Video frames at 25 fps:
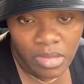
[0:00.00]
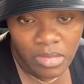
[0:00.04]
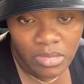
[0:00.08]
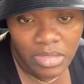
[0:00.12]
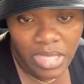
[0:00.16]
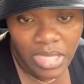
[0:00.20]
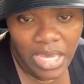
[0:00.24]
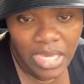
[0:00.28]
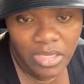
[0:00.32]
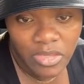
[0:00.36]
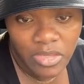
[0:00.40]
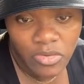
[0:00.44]

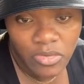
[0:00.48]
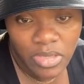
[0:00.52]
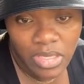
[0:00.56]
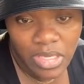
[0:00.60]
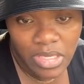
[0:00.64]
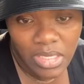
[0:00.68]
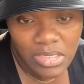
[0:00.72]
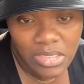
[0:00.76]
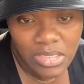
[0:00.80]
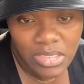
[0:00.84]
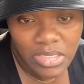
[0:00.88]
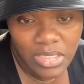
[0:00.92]
Thank you,
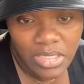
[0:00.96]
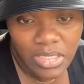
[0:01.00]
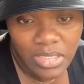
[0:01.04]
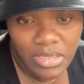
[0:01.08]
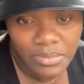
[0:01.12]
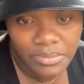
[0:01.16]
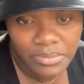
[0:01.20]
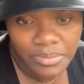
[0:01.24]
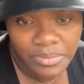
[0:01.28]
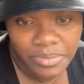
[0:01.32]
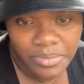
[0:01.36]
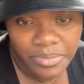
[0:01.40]

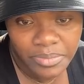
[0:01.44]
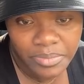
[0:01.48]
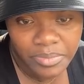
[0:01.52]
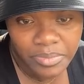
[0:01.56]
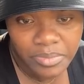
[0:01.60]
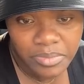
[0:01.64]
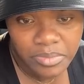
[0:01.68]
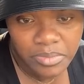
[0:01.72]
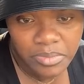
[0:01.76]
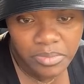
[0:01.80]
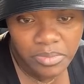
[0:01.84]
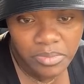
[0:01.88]
Kingston.
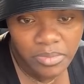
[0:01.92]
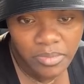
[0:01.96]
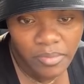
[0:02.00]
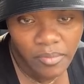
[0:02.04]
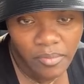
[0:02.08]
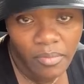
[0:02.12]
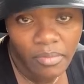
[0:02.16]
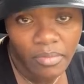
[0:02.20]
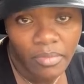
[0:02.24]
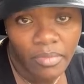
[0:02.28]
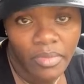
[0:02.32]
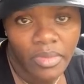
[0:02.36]

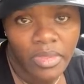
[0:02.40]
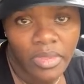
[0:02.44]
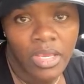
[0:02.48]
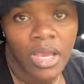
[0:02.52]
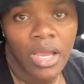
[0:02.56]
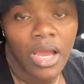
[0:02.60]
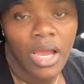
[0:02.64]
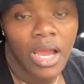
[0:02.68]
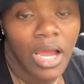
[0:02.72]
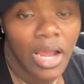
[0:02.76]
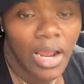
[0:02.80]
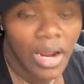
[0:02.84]
All